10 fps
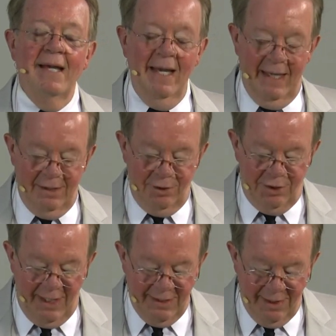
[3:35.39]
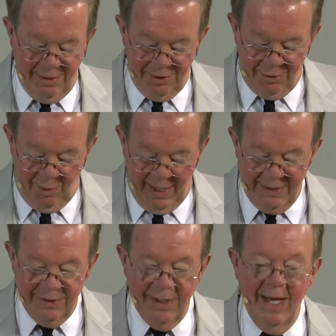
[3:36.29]
In Jesus
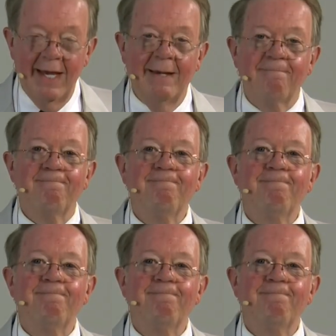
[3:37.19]
Christ's name,